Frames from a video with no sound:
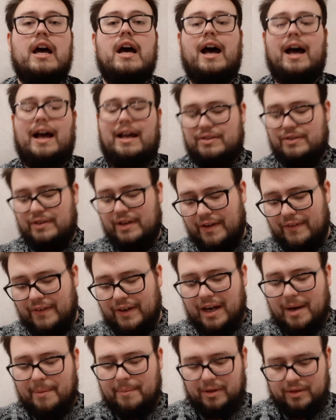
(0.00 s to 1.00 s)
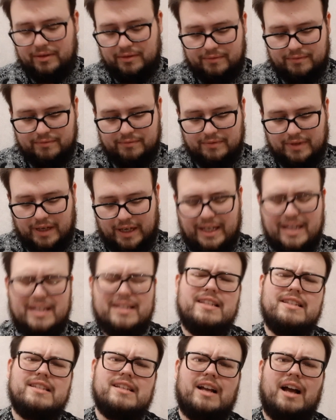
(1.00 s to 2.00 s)
I do have a couple
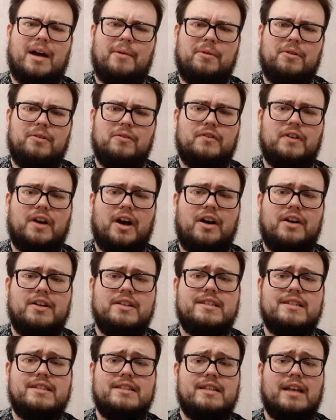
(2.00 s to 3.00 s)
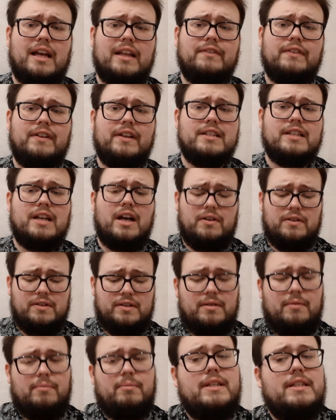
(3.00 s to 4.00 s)
of cards that fell down,
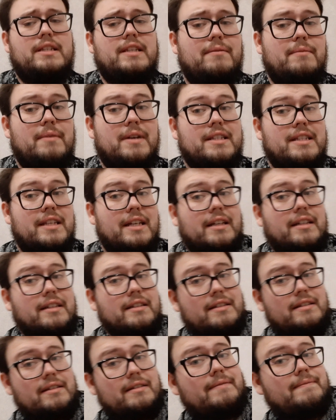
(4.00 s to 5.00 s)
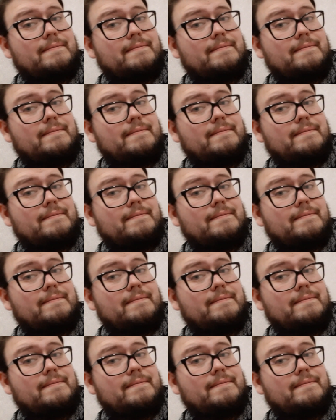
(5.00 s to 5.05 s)
so please give me a second.